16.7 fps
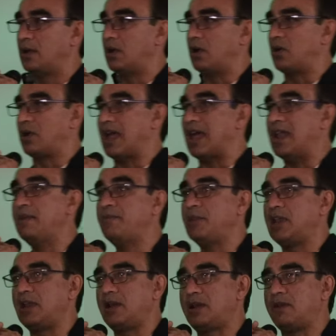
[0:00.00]
or
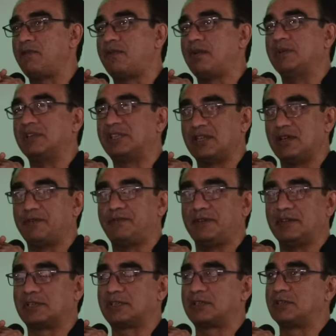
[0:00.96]
eliminated from a
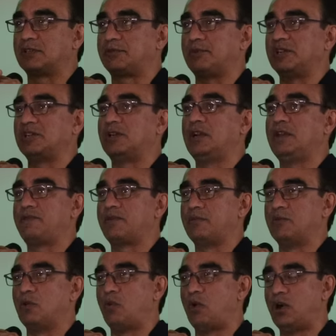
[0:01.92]
surface, especially
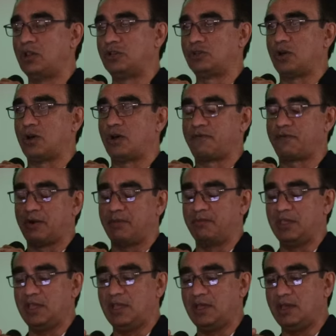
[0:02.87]
from the walls or
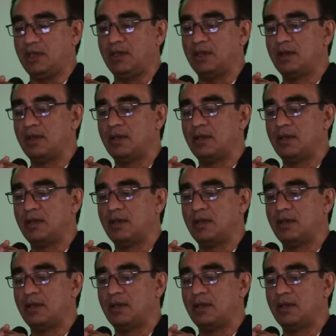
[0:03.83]
from the